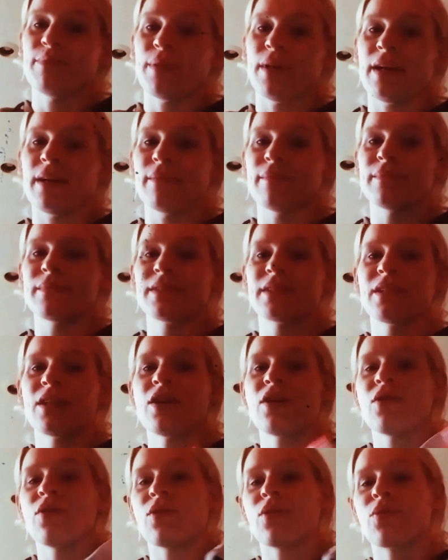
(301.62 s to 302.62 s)
pumps,
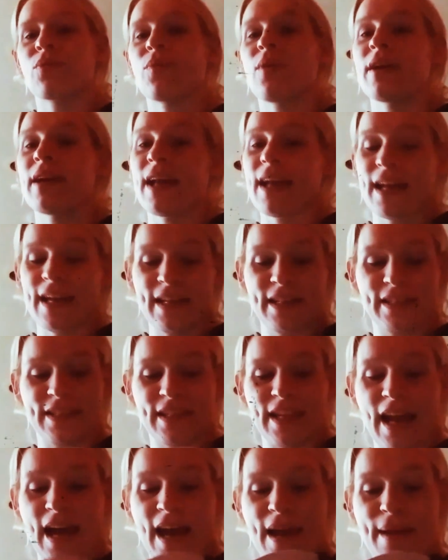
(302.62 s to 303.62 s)
or one at each
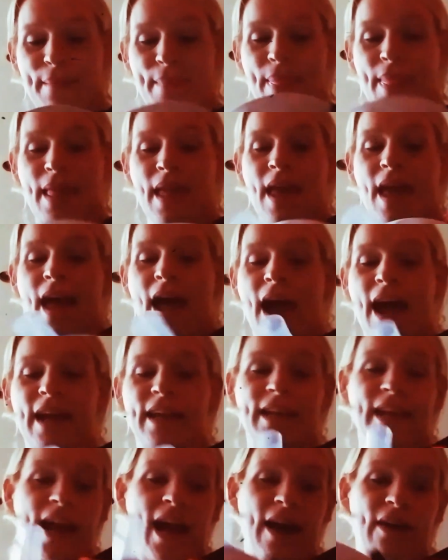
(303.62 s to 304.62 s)
time, I
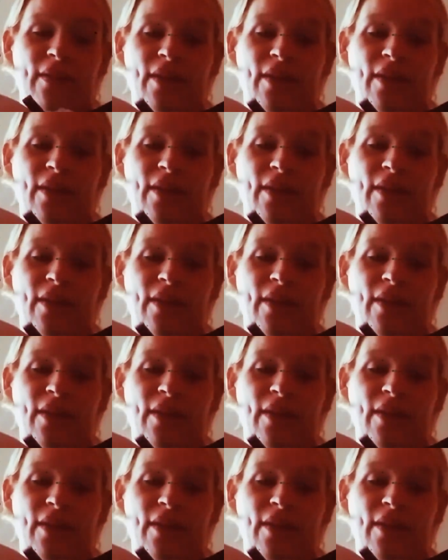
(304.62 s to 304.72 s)
now